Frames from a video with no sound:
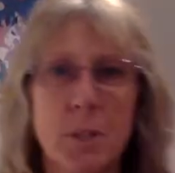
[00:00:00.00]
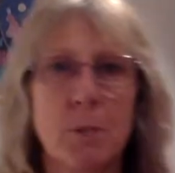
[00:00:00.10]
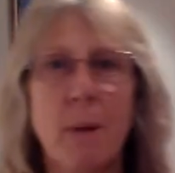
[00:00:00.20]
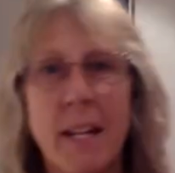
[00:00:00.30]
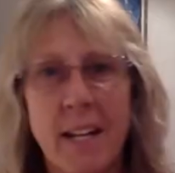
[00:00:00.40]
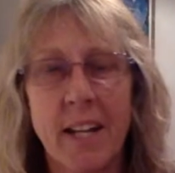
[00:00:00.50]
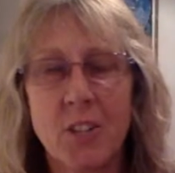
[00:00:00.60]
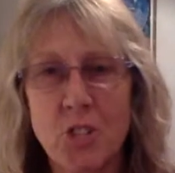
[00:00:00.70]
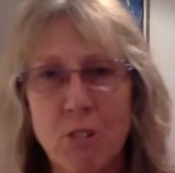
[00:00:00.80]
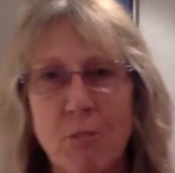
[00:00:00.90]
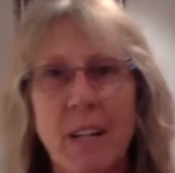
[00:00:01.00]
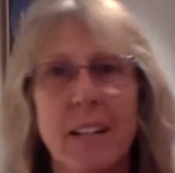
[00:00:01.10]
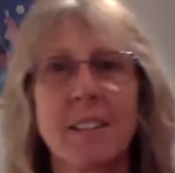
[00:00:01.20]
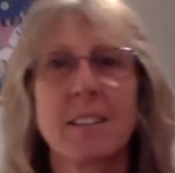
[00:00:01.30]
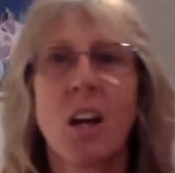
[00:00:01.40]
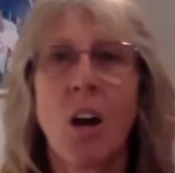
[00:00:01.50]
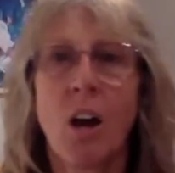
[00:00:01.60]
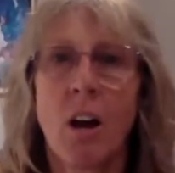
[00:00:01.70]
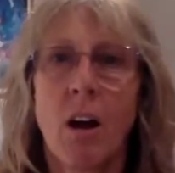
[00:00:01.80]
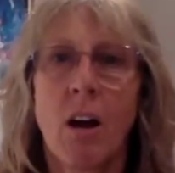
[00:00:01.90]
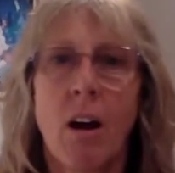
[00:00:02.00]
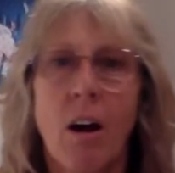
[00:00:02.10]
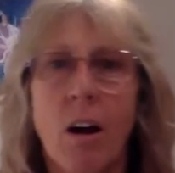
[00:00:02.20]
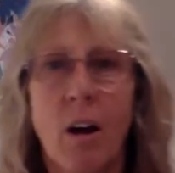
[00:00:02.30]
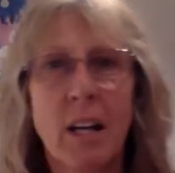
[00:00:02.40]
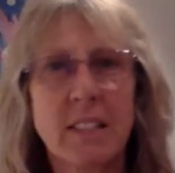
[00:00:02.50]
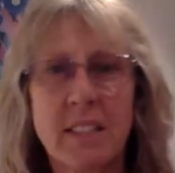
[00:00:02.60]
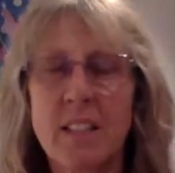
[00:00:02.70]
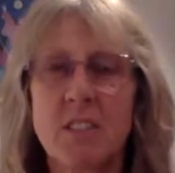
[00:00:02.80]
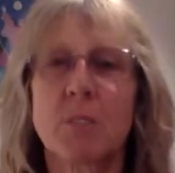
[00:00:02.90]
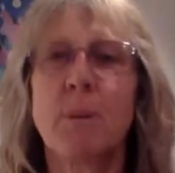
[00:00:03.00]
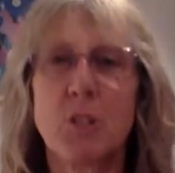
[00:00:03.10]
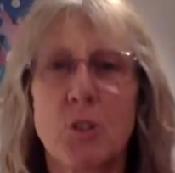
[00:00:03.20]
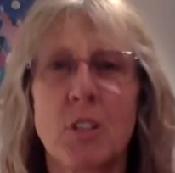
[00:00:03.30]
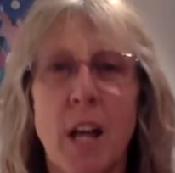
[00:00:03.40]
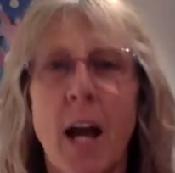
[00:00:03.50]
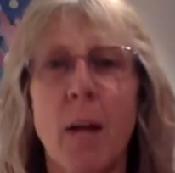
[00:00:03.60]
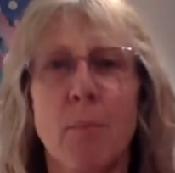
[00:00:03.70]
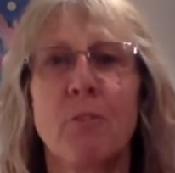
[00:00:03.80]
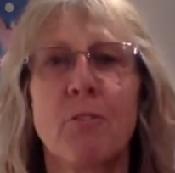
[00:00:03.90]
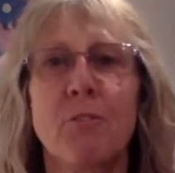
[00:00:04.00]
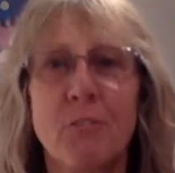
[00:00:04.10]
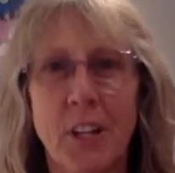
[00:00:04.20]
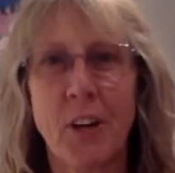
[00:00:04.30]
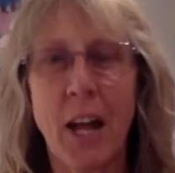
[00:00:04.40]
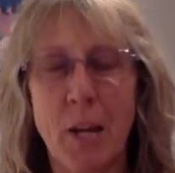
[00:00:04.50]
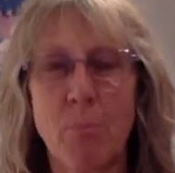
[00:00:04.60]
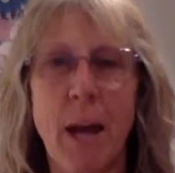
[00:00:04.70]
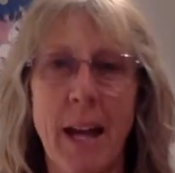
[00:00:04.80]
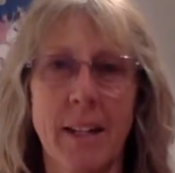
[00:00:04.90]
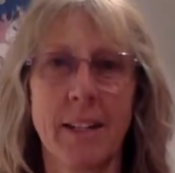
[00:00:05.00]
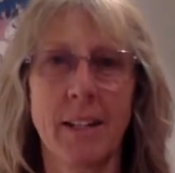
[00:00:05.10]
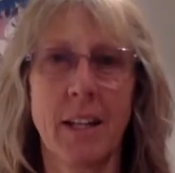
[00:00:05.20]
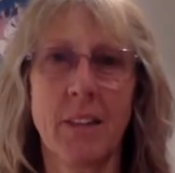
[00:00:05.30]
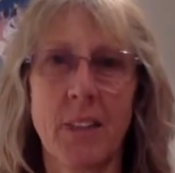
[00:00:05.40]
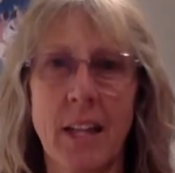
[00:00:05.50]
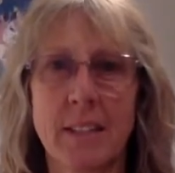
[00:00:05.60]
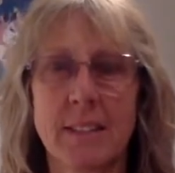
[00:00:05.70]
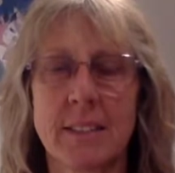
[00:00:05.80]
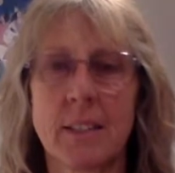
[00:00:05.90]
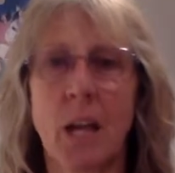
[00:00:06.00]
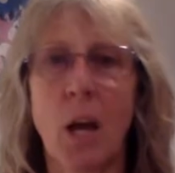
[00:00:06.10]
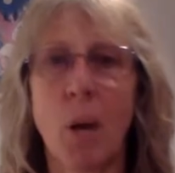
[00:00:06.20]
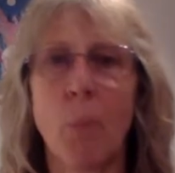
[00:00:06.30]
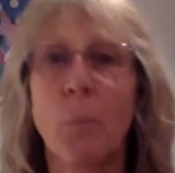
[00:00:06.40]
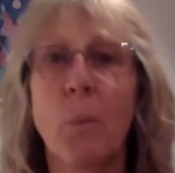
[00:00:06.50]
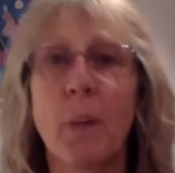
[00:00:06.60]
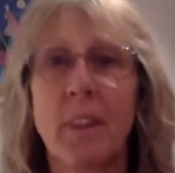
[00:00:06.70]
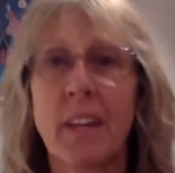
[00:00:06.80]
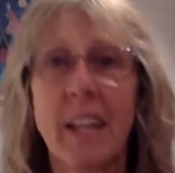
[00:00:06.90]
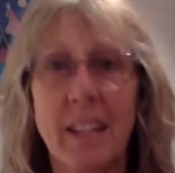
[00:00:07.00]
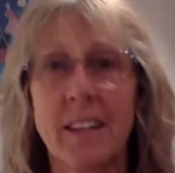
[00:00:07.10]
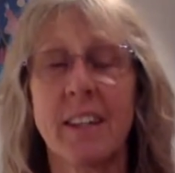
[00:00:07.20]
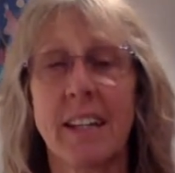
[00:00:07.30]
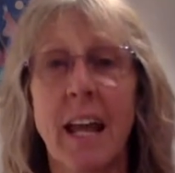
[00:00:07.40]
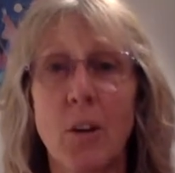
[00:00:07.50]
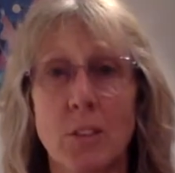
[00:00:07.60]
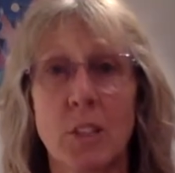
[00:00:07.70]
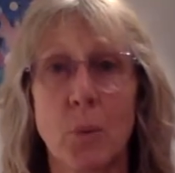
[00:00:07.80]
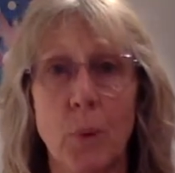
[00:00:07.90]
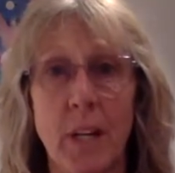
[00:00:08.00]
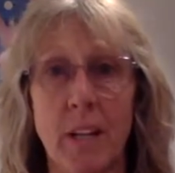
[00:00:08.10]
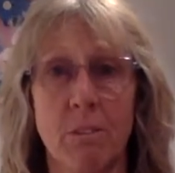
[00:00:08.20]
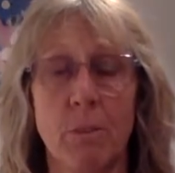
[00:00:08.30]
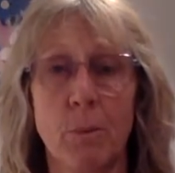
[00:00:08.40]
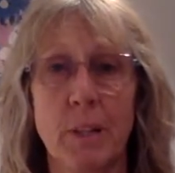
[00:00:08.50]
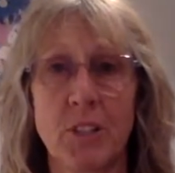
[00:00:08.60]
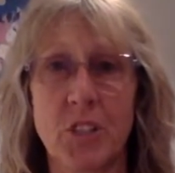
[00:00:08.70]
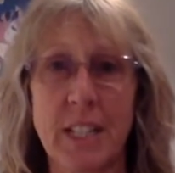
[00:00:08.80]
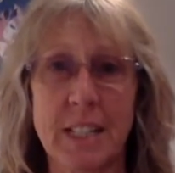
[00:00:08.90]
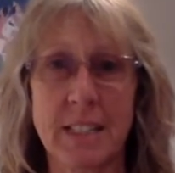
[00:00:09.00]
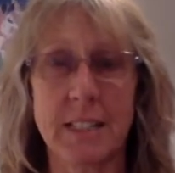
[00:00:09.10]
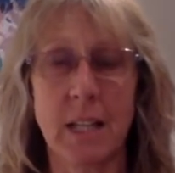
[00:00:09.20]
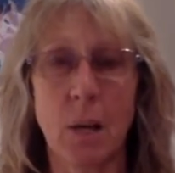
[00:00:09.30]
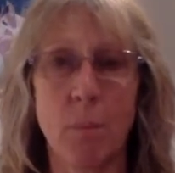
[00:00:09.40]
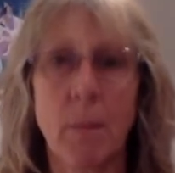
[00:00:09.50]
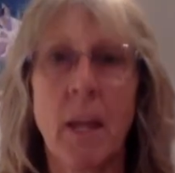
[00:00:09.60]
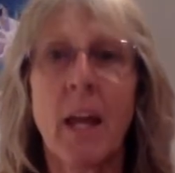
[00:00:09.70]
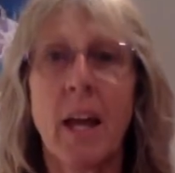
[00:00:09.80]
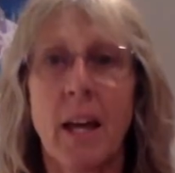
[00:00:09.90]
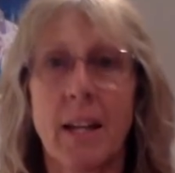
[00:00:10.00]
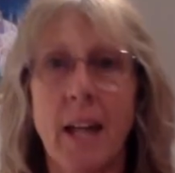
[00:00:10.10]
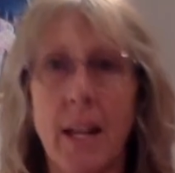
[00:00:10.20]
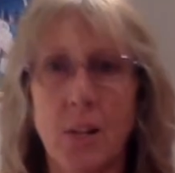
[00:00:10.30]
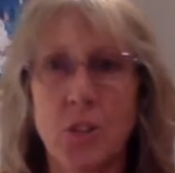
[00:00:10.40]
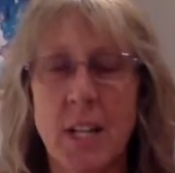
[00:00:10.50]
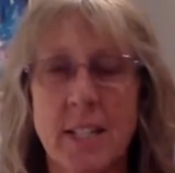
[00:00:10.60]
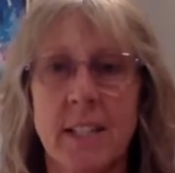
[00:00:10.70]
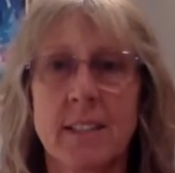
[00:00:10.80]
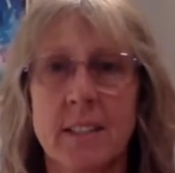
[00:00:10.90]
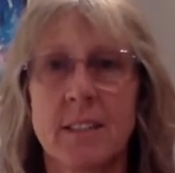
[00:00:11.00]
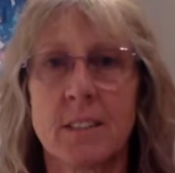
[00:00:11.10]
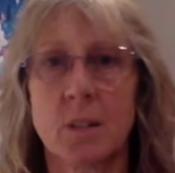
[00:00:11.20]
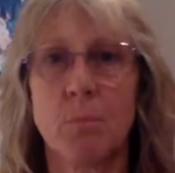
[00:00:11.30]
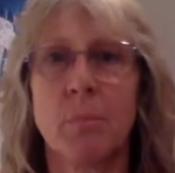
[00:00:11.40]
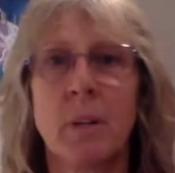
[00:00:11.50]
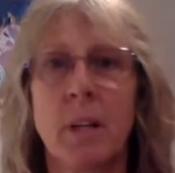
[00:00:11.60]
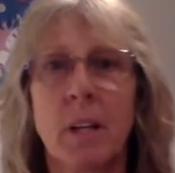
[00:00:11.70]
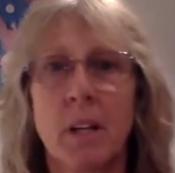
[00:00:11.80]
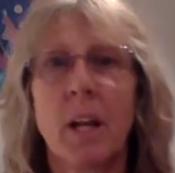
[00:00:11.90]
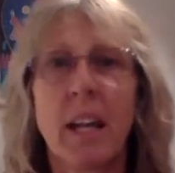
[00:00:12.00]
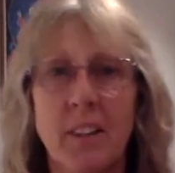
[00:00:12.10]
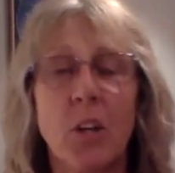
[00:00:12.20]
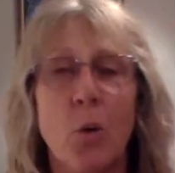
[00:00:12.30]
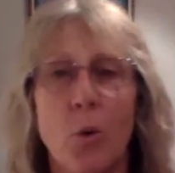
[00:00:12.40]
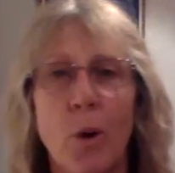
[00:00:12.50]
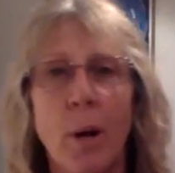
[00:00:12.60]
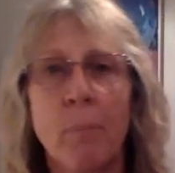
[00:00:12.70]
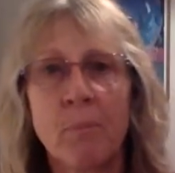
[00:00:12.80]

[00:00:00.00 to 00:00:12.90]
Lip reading: Tibetan energy rings they're a special type of figure eight pattern that's within the Celtic weave, which is an energetic system in the aura,